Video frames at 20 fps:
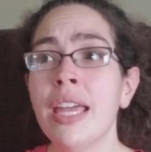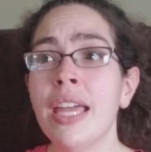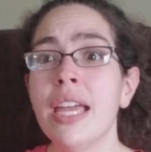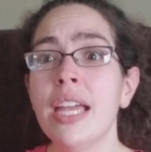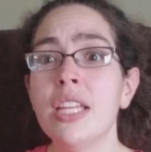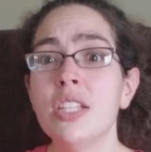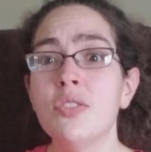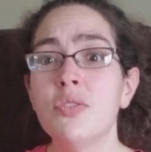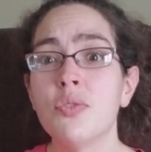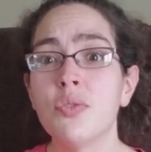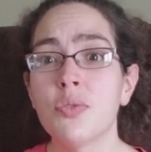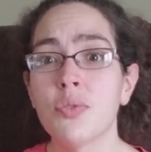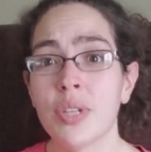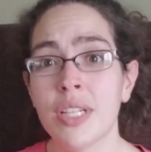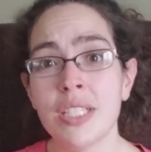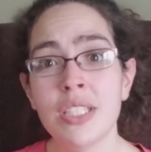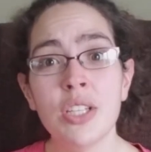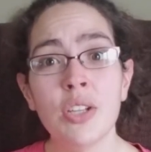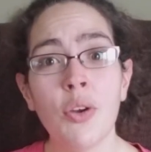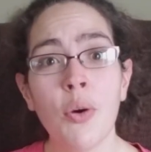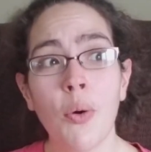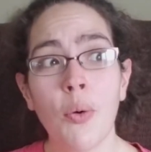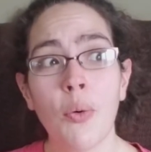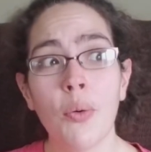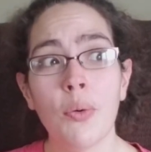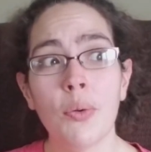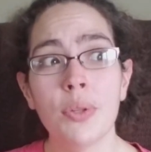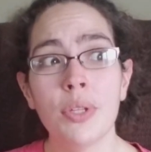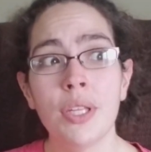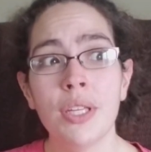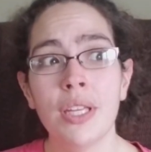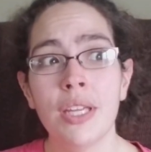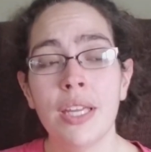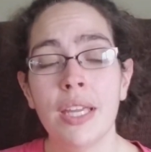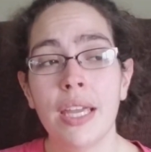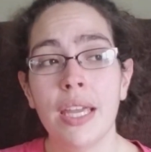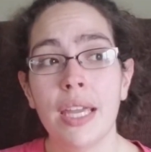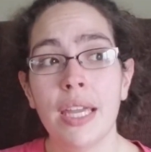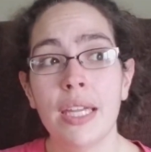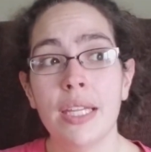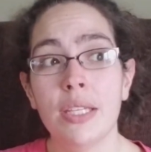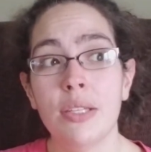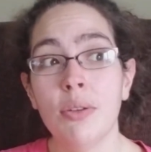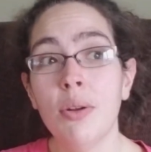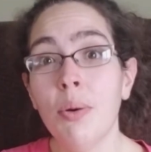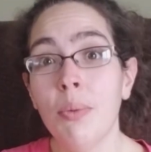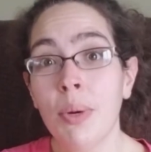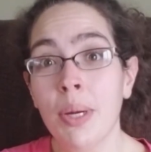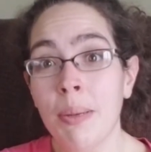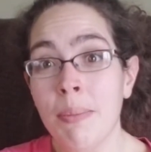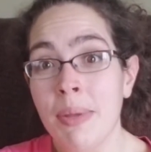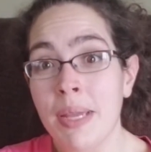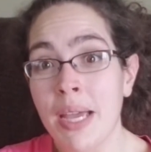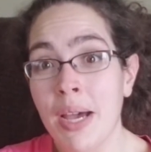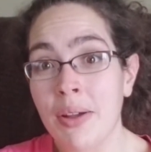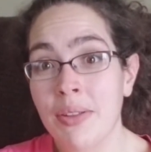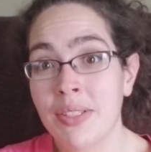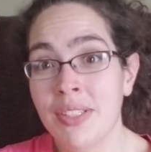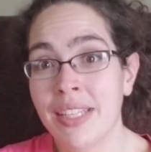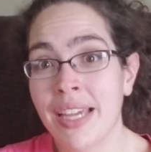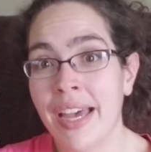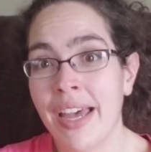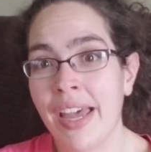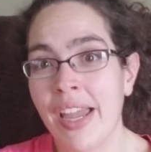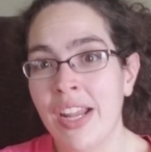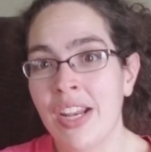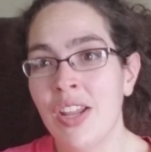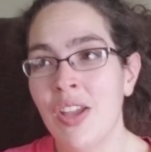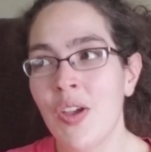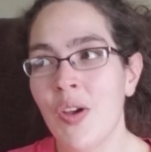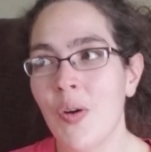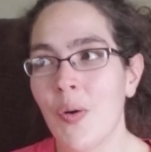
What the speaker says: it's freezing cold and you don't want to be outside,